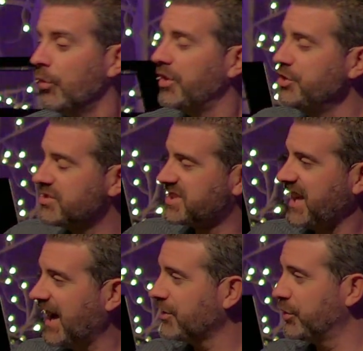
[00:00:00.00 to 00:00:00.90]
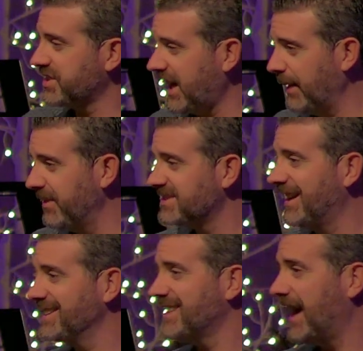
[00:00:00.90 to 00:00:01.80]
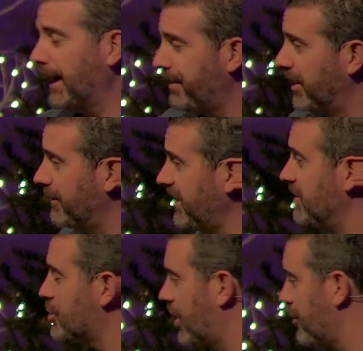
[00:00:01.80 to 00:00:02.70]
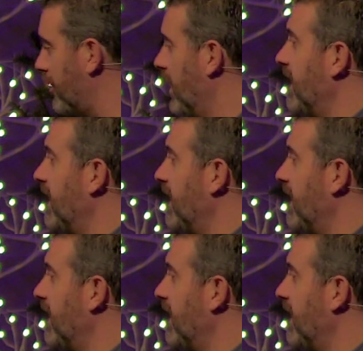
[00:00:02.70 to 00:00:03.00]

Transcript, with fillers: When you stack those habits on top of each other,